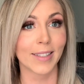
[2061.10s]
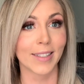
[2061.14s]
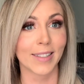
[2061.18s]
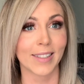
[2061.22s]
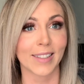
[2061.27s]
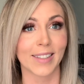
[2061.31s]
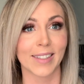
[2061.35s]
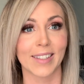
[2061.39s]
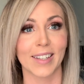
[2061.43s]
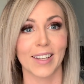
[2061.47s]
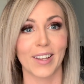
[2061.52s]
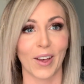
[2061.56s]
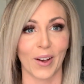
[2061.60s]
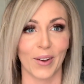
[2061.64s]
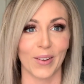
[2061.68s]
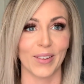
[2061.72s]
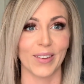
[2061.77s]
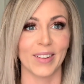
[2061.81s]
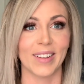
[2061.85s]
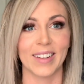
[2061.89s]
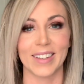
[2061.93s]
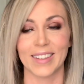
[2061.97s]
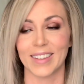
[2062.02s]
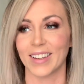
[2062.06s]
to go
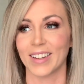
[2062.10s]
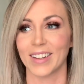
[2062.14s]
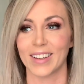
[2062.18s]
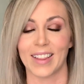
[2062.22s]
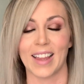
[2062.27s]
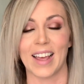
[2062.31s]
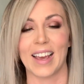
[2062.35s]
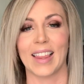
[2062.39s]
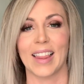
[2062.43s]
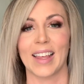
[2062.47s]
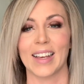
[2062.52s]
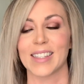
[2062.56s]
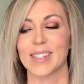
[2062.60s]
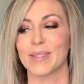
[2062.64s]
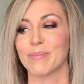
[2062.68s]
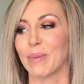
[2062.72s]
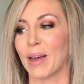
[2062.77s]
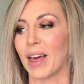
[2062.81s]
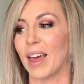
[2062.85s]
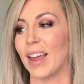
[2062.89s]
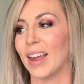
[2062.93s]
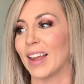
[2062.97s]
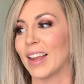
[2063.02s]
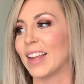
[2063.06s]
look like this.
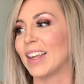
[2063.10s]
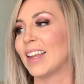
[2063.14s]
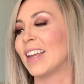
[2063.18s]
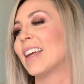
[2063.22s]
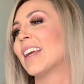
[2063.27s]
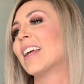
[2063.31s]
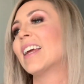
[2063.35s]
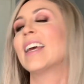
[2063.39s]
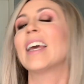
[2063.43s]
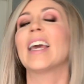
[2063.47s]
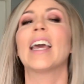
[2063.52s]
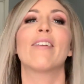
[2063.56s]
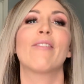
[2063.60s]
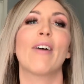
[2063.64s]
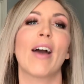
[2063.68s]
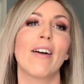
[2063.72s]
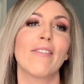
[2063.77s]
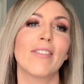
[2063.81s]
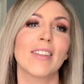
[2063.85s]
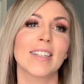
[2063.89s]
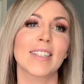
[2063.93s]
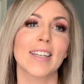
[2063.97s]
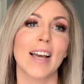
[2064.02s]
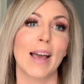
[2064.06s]
But if I have the
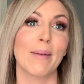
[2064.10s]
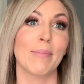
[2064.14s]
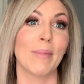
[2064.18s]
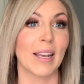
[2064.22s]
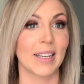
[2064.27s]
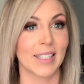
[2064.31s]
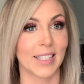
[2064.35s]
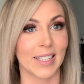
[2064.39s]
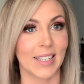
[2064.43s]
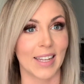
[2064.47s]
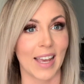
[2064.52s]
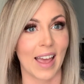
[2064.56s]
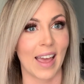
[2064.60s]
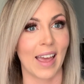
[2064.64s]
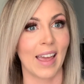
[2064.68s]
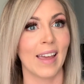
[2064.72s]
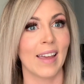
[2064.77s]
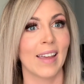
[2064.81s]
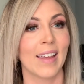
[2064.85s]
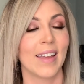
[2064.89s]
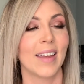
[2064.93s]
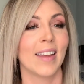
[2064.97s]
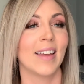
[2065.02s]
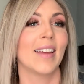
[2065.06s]
time like today,
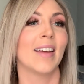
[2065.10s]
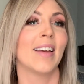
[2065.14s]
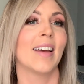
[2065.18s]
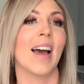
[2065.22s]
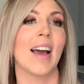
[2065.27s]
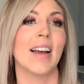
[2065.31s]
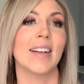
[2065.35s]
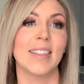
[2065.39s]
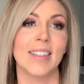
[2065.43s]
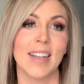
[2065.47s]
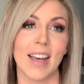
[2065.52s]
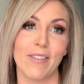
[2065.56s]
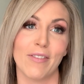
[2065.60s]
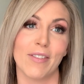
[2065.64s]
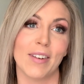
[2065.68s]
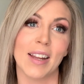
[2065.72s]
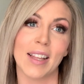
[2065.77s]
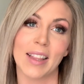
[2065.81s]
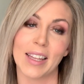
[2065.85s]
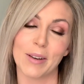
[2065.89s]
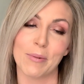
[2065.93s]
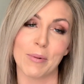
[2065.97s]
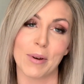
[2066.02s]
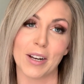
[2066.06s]
I
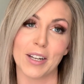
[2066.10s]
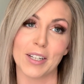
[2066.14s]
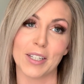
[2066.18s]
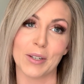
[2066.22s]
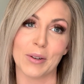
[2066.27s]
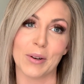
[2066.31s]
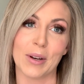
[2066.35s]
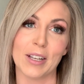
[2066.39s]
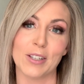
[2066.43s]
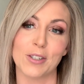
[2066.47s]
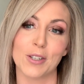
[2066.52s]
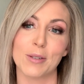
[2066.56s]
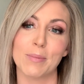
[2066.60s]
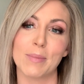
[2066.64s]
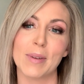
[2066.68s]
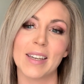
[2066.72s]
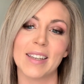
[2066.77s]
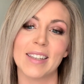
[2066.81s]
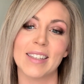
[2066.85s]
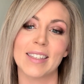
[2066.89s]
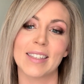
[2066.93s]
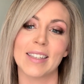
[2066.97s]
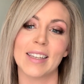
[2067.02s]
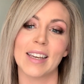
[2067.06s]
definitely want to do it just
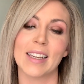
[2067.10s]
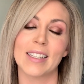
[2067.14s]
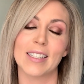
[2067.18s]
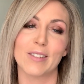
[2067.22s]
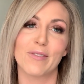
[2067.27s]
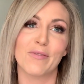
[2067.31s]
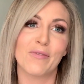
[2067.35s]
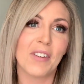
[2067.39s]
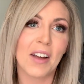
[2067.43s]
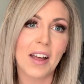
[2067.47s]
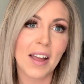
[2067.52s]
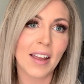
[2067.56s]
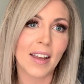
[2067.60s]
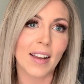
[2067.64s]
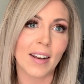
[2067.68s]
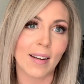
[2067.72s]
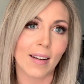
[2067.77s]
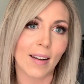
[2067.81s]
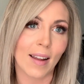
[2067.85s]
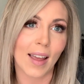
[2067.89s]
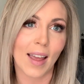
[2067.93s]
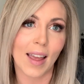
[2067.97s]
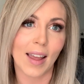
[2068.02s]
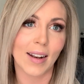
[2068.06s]
because it's fun
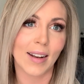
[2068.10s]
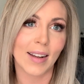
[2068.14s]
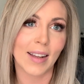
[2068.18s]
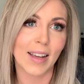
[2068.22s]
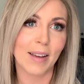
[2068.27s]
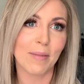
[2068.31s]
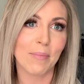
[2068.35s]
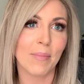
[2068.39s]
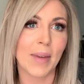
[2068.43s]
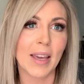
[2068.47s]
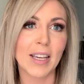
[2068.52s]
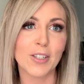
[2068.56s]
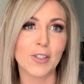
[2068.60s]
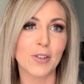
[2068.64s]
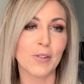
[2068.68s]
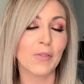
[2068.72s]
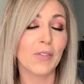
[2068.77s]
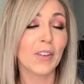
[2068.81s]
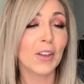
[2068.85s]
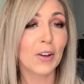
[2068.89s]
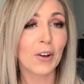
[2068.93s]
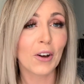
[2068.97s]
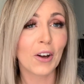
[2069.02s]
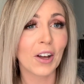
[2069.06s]
and it makes you
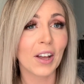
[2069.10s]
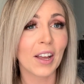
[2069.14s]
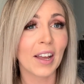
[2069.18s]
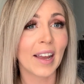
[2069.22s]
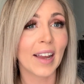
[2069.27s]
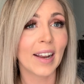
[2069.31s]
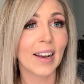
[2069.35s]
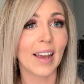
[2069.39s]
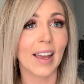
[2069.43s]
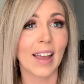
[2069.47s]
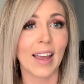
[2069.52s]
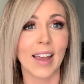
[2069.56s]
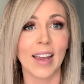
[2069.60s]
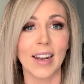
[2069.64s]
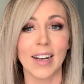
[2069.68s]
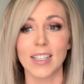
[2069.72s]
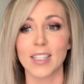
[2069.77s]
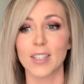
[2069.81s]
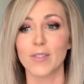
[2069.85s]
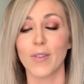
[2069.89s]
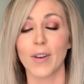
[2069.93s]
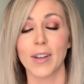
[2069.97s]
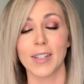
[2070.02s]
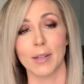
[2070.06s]
feel good and it's
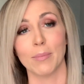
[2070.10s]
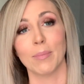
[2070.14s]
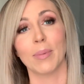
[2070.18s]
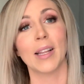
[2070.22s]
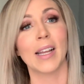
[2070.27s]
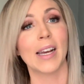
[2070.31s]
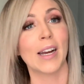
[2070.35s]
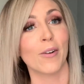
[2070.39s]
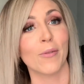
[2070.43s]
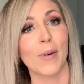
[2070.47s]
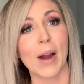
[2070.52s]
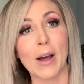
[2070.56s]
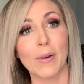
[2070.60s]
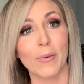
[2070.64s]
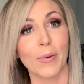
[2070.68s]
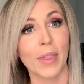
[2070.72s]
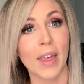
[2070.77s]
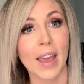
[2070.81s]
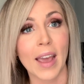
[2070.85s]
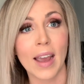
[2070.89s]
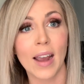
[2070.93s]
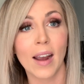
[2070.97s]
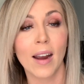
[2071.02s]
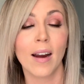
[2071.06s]
fun to play around with
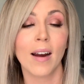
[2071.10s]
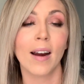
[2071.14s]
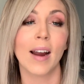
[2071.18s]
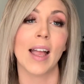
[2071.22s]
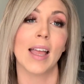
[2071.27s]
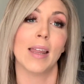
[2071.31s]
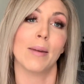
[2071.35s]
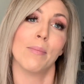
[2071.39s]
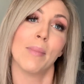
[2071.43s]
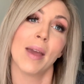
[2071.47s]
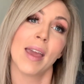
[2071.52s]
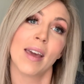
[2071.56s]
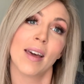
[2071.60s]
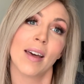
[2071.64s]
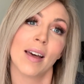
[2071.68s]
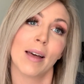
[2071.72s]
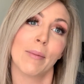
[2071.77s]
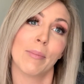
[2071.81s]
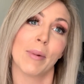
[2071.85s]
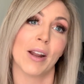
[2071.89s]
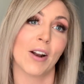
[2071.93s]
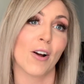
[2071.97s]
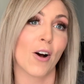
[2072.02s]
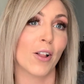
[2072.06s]
hair and makeup
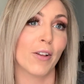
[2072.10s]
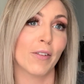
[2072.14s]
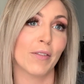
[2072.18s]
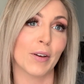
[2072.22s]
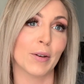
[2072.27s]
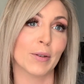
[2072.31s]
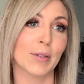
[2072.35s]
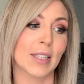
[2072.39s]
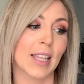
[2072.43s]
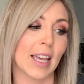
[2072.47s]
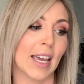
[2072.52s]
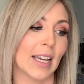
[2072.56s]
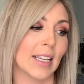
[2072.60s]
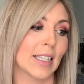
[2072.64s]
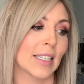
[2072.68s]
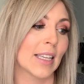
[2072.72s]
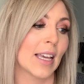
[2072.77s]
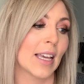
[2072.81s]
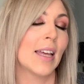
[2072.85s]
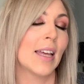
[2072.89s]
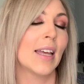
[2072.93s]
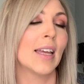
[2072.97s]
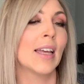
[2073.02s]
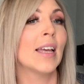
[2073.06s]
and all of those things.
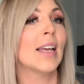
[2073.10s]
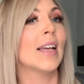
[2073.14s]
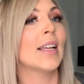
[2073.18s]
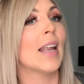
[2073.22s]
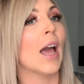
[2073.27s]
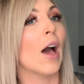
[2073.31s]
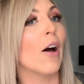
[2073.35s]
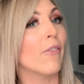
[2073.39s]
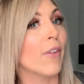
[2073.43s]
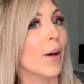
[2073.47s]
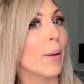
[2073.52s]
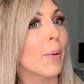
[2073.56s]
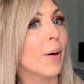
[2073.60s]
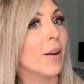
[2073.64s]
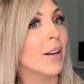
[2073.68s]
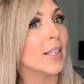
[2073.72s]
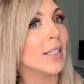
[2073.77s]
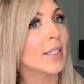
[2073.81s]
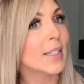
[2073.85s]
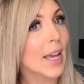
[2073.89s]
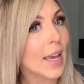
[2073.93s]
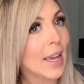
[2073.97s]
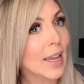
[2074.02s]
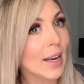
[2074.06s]
Now, if I'm on a
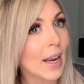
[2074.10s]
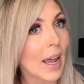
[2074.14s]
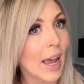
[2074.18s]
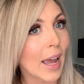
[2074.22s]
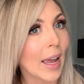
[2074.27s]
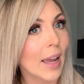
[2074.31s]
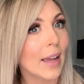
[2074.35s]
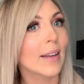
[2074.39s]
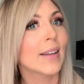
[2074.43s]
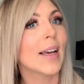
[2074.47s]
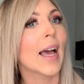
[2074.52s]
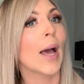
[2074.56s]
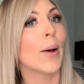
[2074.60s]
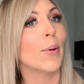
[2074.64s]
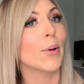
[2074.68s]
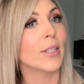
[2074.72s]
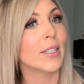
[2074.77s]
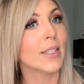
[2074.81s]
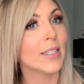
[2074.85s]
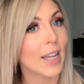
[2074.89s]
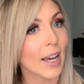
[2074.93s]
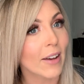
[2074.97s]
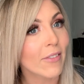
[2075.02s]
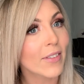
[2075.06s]
date night, I will
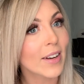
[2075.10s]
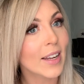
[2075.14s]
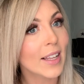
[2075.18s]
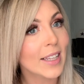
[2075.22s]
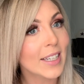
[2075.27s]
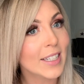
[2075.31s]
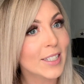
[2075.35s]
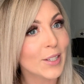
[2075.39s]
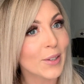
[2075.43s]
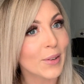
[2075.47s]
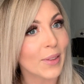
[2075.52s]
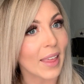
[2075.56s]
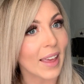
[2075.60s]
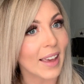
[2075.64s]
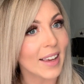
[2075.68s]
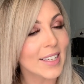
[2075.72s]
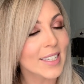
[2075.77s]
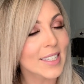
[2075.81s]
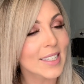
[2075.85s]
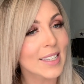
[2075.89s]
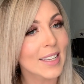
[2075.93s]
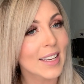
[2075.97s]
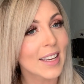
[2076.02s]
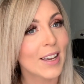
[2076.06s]
definitely do
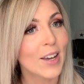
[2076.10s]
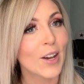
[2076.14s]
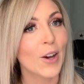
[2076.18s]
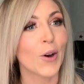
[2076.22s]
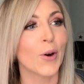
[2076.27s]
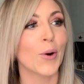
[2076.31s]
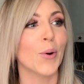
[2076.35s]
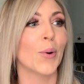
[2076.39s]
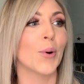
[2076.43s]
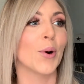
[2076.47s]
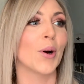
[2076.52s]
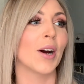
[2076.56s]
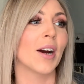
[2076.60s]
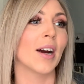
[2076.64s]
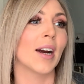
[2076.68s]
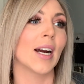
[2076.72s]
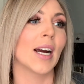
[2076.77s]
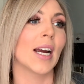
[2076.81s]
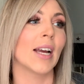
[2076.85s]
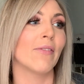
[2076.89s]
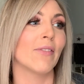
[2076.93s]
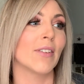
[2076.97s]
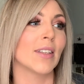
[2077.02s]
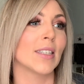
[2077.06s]
this. Or
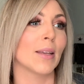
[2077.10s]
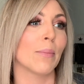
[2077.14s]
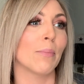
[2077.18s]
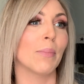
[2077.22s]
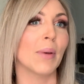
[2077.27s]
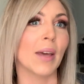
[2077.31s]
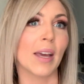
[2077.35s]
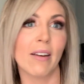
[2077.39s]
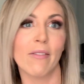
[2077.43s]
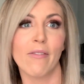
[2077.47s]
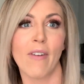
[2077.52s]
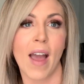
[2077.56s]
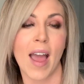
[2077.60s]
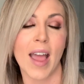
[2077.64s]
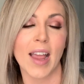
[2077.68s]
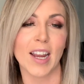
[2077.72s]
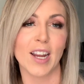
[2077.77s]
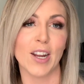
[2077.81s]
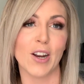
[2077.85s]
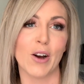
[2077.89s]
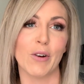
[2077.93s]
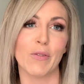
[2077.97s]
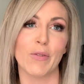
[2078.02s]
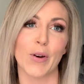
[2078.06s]
if it's a big event, you
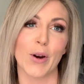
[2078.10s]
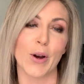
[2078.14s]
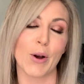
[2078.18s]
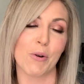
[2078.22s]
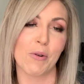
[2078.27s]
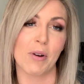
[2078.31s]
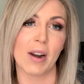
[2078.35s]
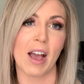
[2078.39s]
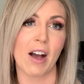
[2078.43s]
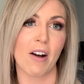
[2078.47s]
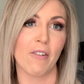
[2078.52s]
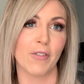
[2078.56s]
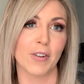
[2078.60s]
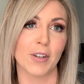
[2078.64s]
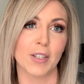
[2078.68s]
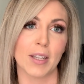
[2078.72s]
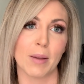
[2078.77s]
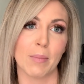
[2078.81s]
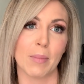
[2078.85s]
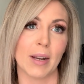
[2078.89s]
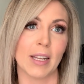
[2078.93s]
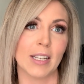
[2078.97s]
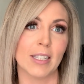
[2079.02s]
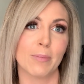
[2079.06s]
know, if we're going out for
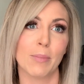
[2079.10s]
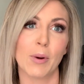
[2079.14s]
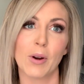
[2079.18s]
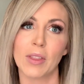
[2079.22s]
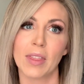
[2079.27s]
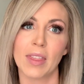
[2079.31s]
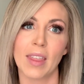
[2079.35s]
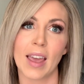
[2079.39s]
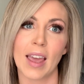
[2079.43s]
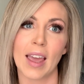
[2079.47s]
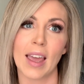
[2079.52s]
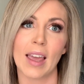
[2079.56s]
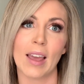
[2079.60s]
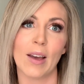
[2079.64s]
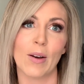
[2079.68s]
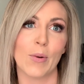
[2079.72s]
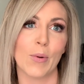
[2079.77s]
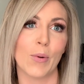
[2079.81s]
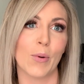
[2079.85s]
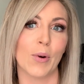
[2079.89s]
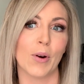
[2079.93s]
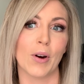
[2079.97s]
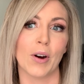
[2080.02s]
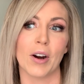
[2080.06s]
somebody's birthday
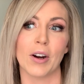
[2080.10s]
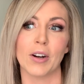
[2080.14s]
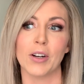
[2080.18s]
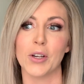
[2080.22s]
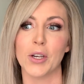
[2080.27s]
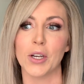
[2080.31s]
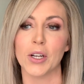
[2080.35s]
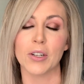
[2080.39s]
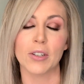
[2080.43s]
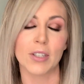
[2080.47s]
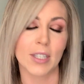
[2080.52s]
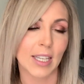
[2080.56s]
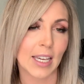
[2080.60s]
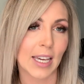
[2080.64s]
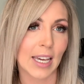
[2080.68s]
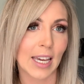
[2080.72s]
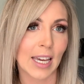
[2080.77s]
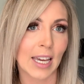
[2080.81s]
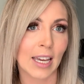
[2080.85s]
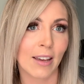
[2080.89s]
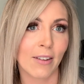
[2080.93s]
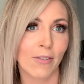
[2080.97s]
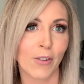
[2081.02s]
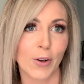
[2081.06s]
or New Year's
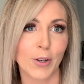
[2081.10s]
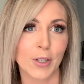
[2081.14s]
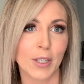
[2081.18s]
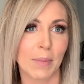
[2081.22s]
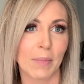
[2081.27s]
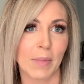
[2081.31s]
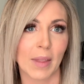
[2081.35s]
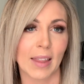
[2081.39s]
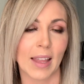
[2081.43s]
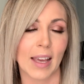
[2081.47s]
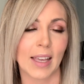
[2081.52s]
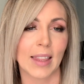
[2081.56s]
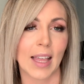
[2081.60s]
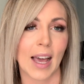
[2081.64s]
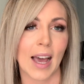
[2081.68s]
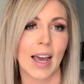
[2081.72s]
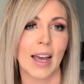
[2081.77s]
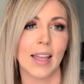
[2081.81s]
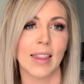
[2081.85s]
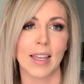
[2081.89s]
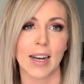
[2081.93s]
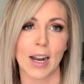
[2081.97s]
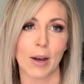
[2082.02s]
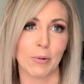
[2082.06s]
Eve or something like that,
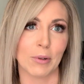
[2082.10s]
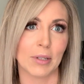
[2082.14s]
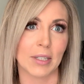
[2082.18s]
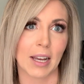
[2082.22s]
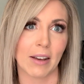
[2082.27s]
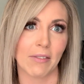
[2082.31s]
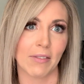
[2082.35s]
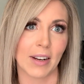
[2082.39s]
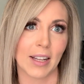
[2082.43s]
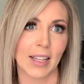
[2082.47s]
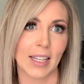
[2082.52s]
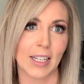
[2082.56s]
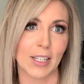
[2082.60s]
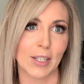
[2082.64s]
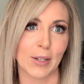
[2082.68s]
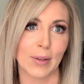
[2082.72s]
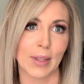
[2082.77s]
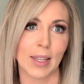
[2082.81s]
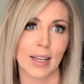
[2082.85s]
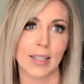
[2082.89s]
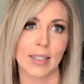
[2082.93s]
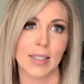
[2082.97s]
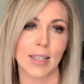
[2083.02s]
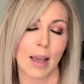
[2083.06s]
then I would definitely do
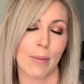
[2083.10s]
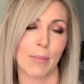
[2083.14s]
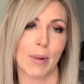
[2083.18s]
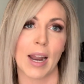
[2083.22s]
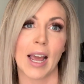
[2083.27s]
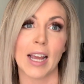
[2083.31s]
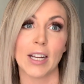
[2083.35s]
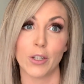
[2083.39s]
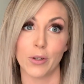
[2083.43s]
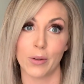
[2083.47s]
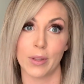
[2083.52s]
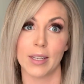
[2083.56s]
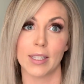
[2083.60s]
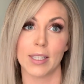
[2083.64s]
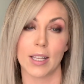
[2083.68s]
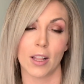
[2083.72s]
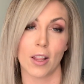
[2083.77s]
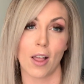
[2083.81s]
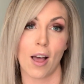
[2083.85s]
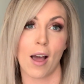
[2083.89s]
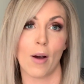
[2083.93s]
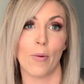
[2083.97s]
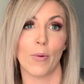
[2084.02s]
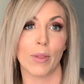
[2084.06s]
this. I mean, I do this a
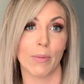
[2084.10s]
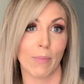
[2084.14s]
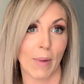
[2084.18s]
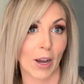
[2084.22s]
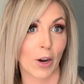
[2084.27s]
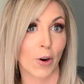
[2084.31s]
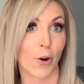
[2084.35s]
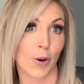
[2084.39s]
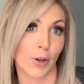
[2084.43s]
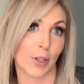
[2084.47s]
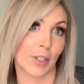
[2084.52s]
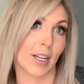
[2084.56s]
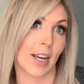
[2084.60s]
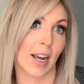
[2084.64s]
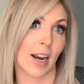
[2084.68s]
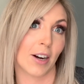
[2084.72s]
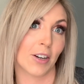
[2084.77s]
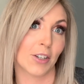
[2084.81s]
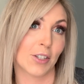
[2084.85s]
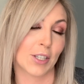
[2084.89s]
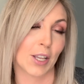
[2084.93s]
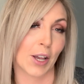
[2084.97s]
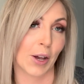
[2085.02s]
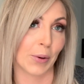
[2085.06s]
lot with my curled hair,
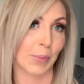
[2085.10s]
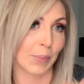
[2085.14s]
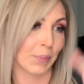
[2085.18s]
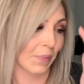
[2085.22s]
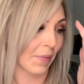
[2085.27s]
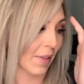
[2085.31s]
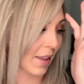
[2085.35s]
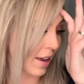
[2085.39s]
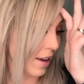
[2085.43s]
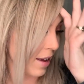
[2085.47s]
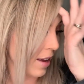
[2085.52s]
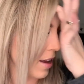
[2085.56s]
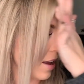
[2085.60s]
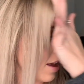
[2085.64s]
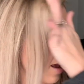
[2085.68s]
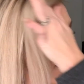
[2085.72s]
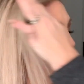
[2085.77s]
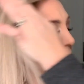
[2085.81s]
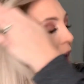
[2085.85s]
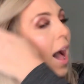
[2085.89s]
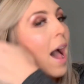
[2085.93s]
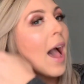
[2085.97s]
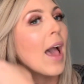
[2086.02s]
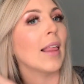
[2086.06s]
so
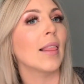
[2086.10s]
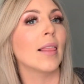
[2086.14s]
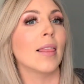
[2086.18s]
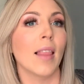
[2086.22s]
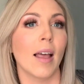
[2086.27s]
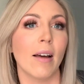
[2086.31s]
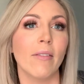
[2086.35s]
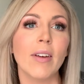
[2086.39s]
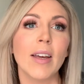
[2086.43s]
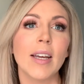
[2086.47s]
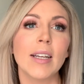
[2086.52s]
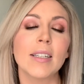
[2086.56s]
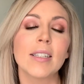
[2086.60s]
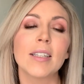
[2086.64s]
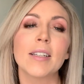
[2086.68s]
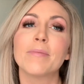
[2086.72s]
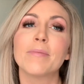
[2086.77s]
I love it.